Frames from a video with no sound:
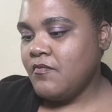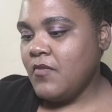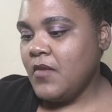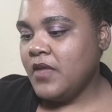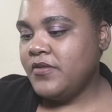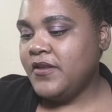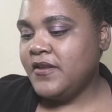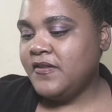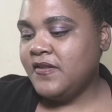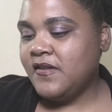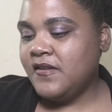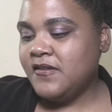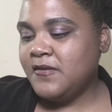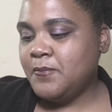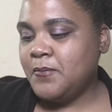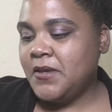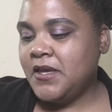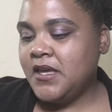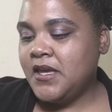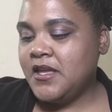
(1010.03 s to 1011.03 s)
This is
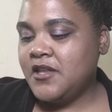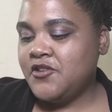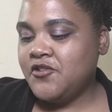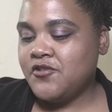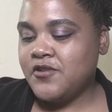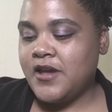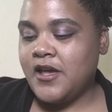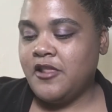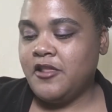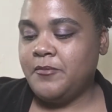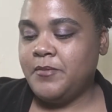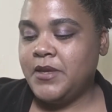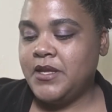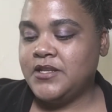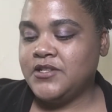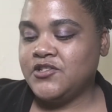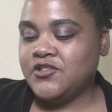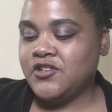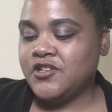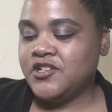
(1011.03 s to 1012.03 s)
Be In Your
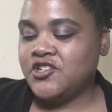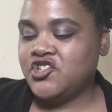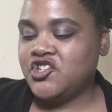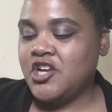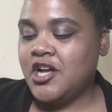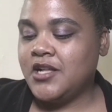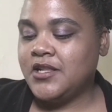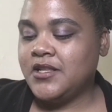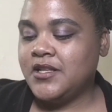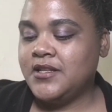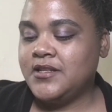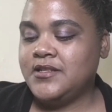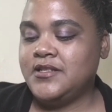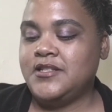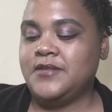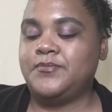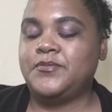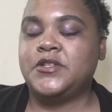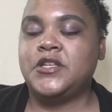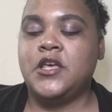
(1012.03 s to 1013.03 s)
Element dark chocolate
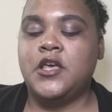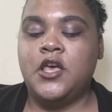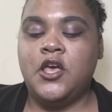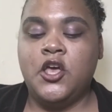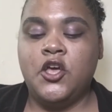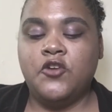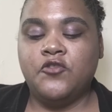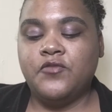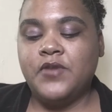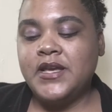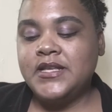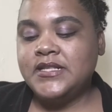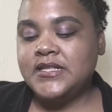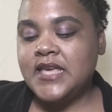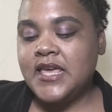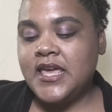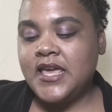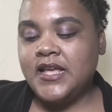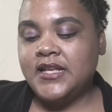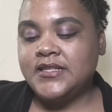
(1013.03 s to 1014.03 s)
dipped rice
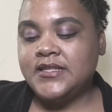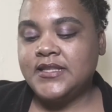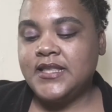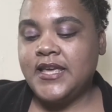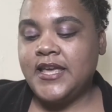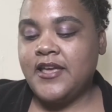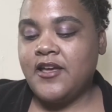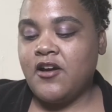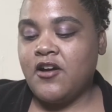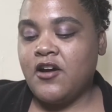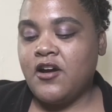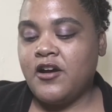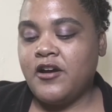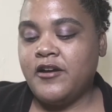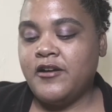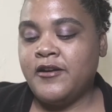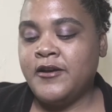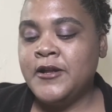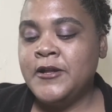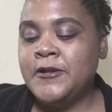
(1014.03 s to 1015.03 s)
cakes. They
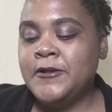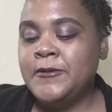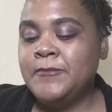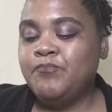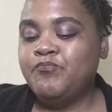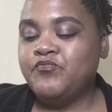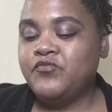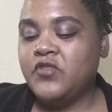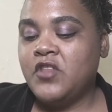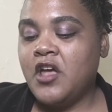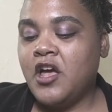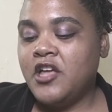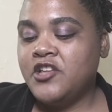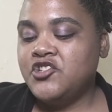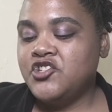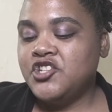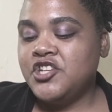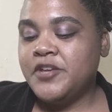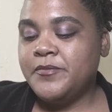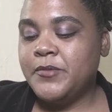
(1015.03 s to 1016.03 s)
are
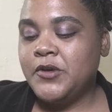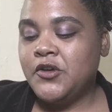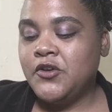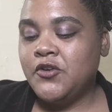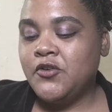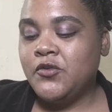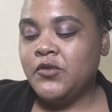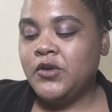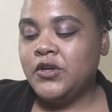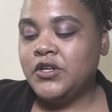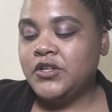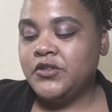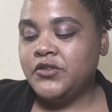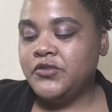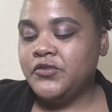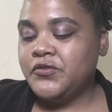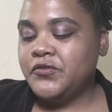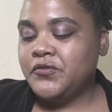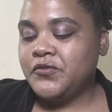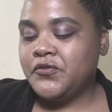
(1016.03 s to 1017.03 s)
non-GMO,
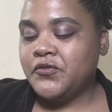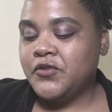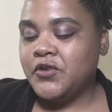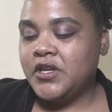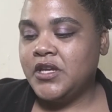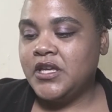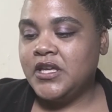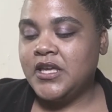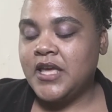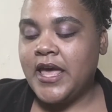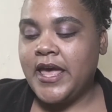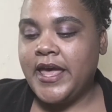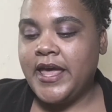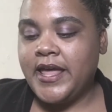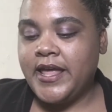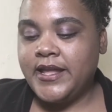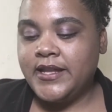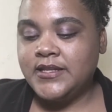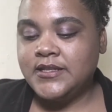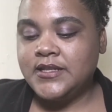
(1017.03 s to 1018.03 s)
gluten-free,
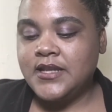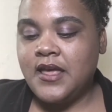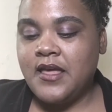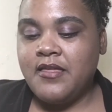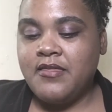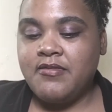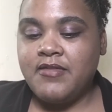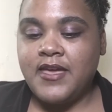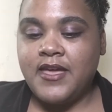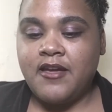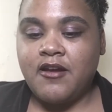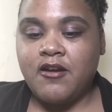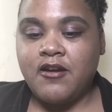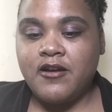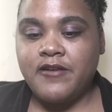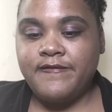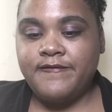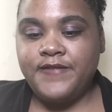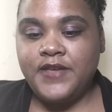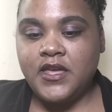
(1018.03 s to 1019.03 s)
and they
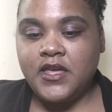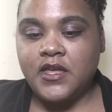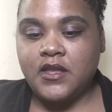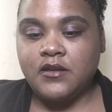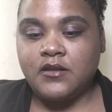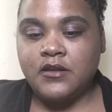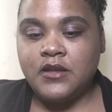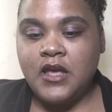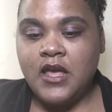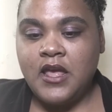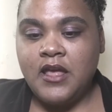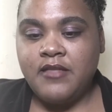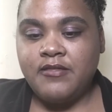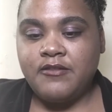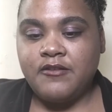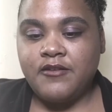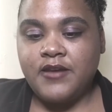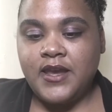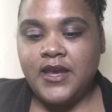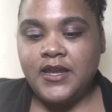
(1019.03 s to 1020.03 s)
are vegan.
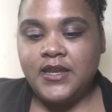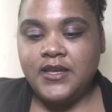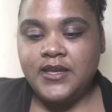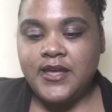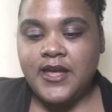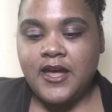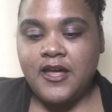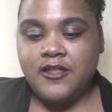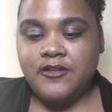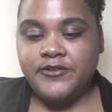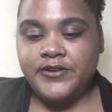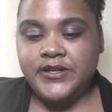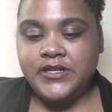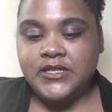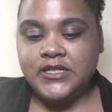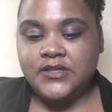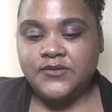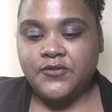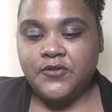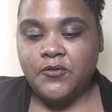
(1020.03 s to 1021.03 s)
They're 80
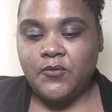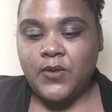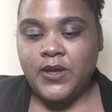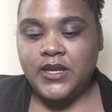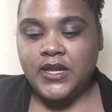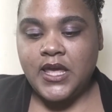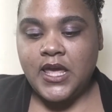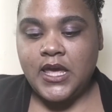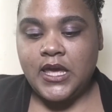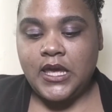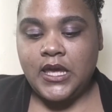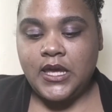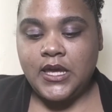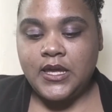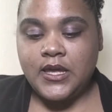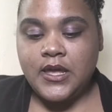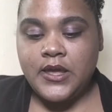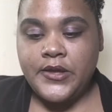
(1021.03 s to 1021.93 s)
calories for 1 cake.